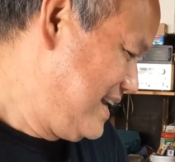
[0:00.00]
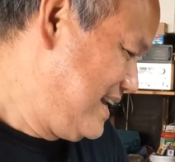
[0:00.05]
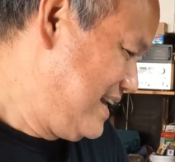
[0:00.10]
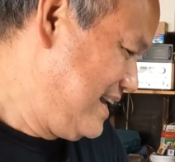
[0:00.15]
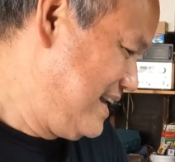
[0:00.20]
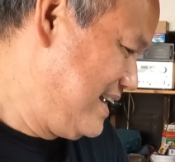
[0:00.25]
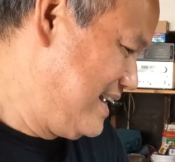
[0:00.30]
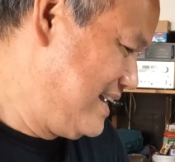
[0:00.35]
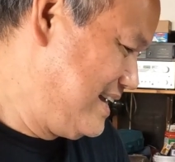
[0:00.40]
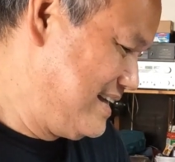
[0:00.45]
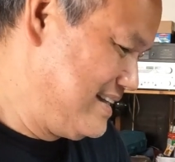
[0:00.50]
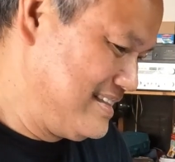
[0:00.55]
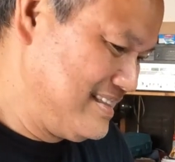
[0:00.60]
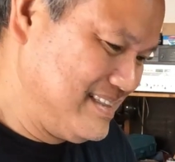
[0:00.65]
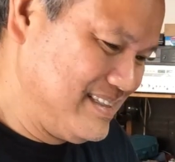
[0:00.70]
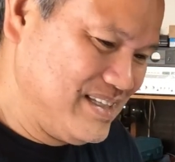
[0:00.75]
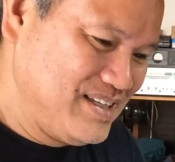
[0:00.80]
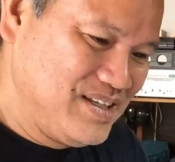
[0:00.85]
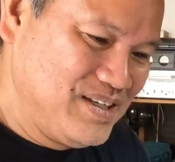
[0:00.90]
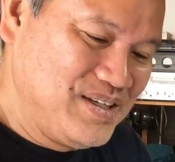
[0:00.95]

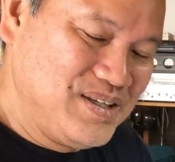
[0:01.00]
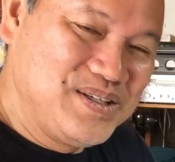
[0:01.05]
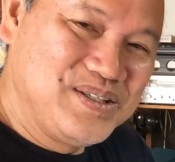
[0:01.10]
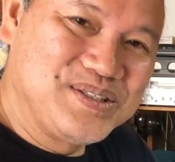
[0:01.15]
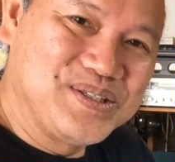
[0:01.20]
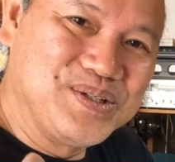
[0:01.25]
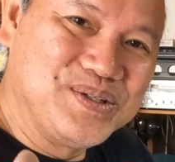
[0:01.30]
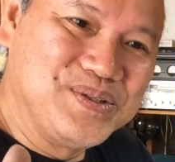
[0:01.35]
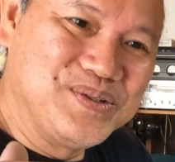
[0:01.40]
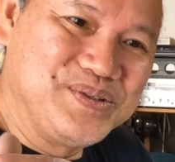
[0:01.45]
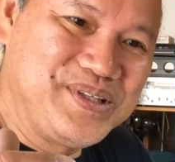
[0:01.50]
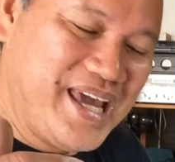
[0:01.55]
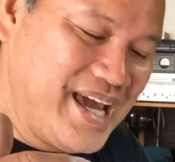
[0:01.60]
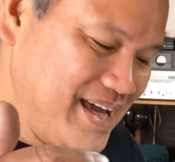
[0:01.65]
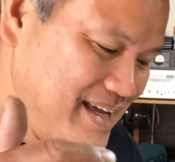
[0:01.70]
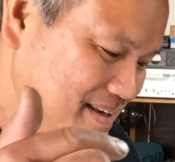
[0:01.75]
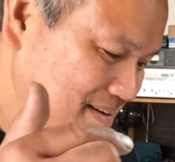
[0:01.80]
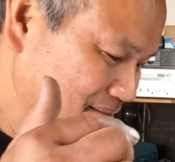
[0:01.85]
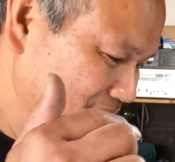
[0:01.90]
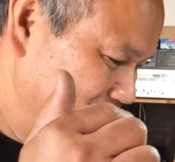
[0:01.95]
And so yeah,
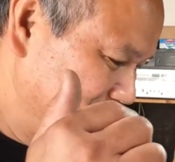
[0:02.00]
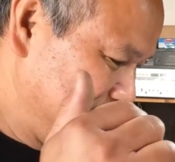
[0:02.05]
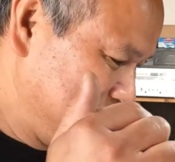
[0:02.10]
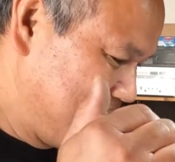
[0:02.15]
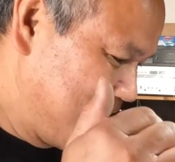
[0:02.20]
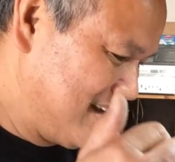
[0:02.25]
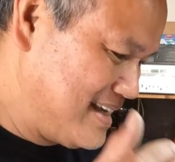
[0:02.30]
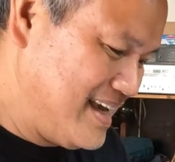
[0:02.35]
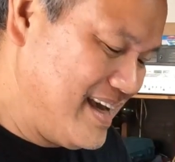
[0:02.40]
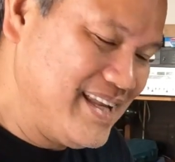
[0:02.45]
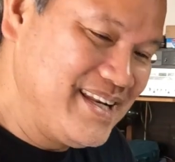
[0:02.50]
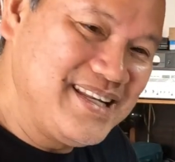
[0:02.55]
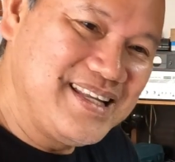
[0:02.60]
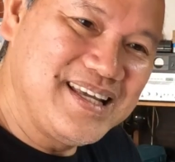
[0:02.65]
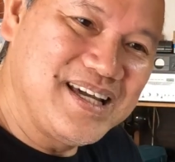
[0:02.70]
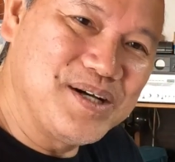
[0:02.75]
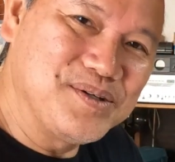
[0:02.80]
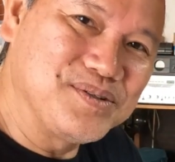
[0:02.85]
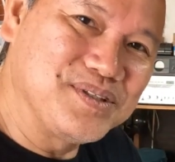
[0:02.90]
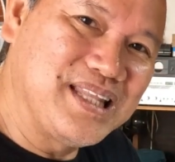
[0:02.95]
Again,
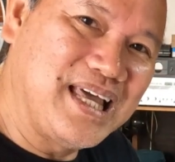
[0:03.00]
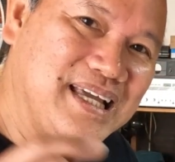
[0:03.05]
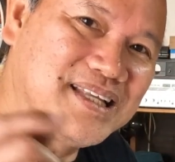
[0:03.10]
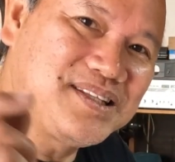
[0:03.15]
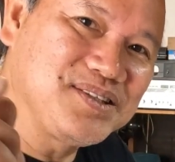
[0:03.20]
I would like